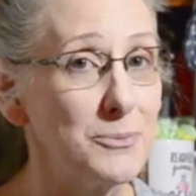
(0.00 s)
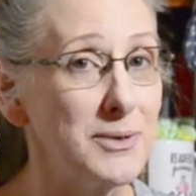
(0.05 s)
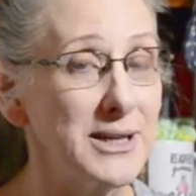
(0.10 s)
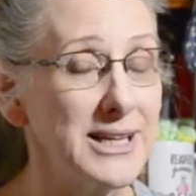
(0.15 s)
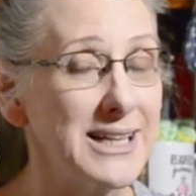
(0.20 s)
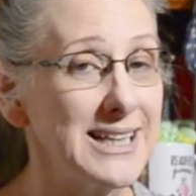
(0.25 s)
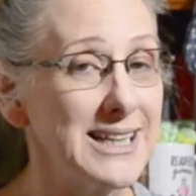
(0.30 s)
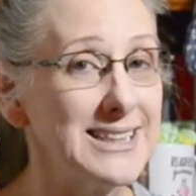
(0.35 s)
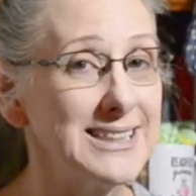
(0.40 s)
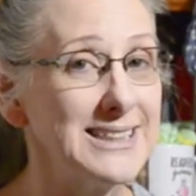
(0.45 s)

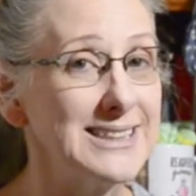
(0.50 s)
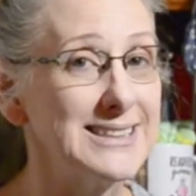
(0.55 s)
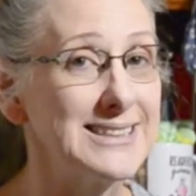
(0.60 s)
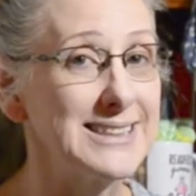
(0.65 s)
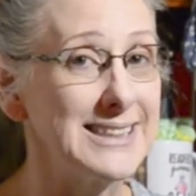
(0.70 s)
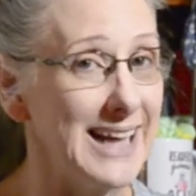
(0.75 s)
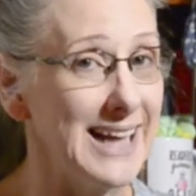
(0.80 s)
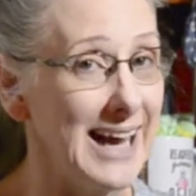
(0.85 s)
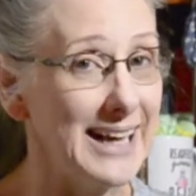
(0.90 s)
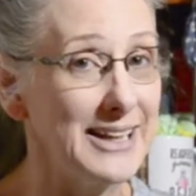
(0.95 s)
Because
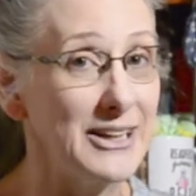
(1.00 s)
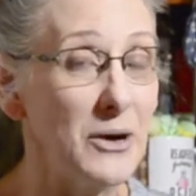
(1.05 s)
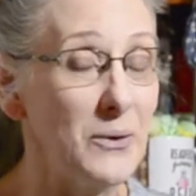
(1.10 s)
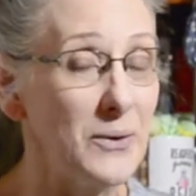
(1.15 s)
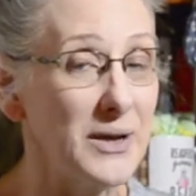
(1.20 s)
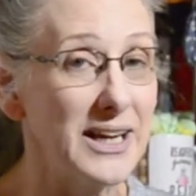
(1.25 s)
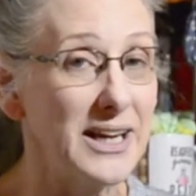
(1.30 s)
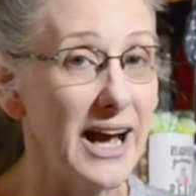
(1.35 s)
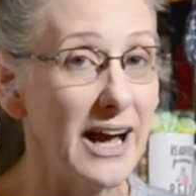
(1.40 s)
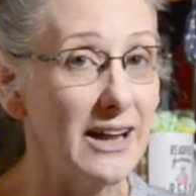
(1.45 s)
I know
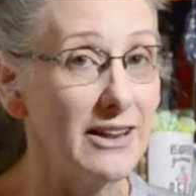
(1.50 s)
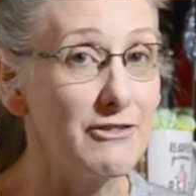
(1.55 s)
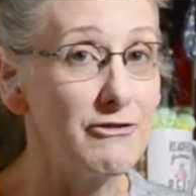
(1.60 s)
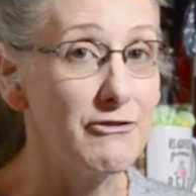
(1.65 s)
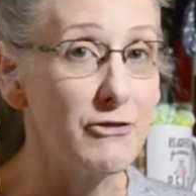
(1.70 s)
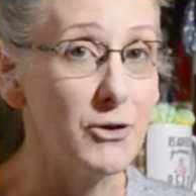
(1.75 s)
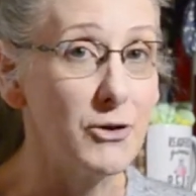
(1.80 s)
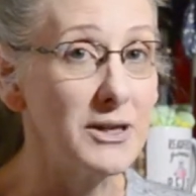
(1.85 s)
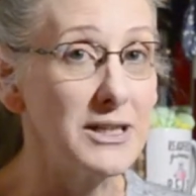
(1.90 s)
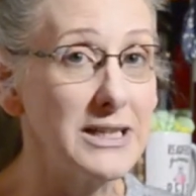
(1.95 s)
in
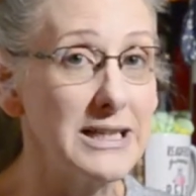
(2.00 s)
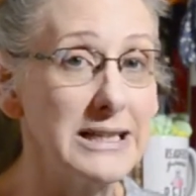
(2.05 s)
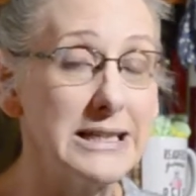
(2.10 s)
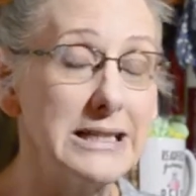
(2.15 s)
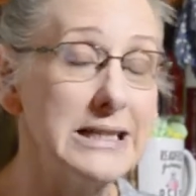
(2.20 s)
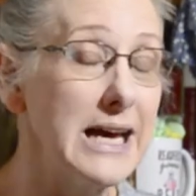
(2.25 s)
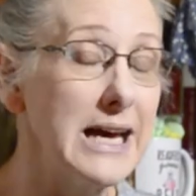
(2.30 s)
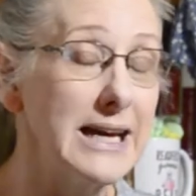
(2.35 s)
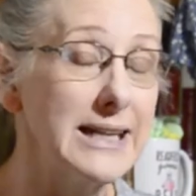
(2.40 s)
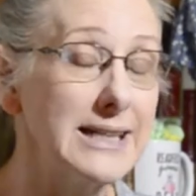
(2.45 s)
California
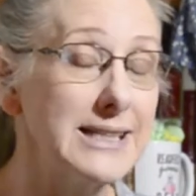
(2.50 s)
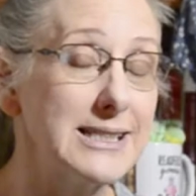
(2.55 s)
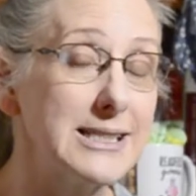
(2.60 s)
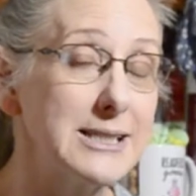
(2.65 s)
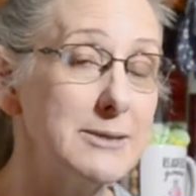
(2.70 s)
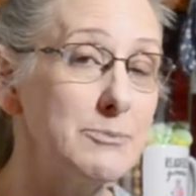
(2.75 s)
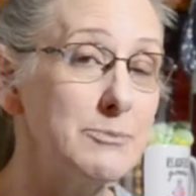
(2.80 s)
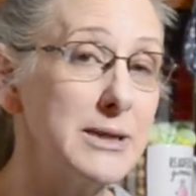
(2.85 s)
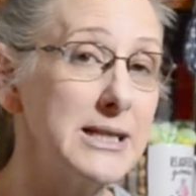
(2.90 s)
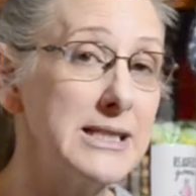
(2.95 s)
and
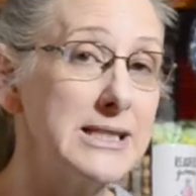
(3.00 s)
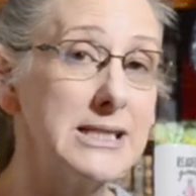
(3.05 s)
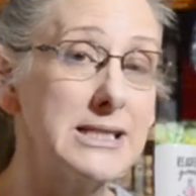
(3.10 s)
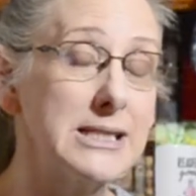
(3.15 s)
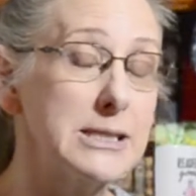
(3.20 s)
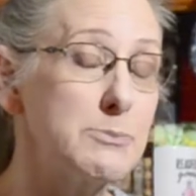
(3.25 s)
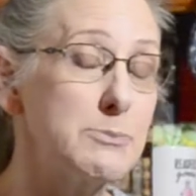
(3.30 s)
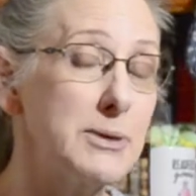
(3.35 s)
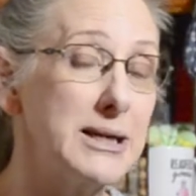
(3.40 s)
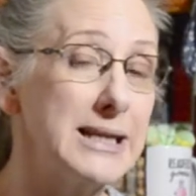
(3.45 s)
Huntington Beach,
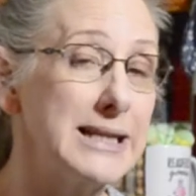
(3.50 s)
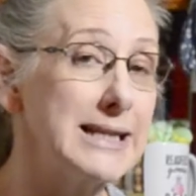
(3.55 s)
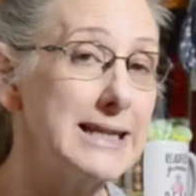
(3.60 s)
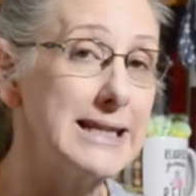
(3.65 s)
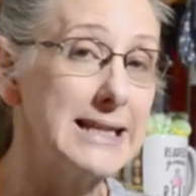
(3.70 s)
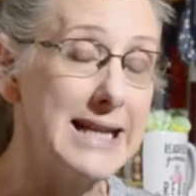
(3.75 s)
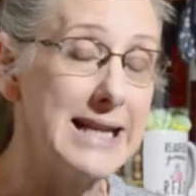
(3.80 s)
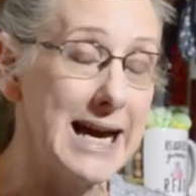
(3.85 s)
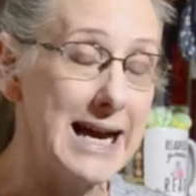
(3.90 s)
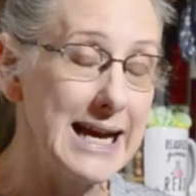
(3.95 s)
it's been in the
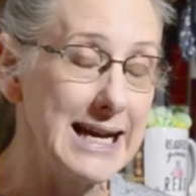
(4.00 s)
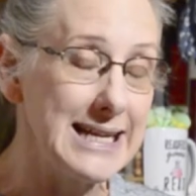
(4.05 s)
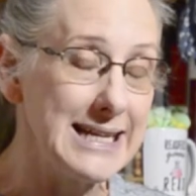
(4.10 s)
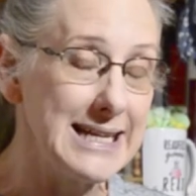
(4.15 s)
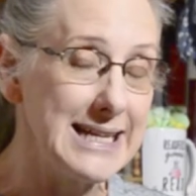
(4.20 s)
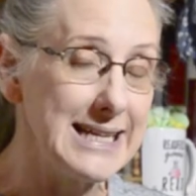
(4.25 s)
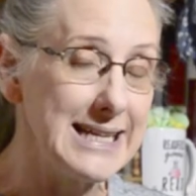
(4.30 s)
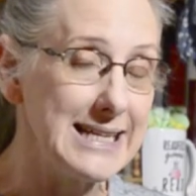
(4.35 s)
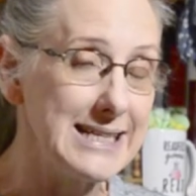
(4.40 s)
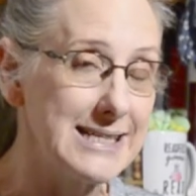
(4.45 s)

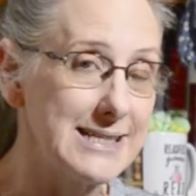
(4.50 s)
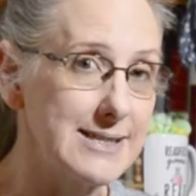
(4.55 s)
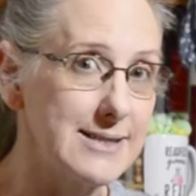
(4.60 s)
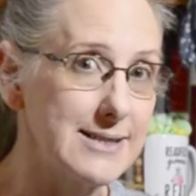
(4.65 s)
90s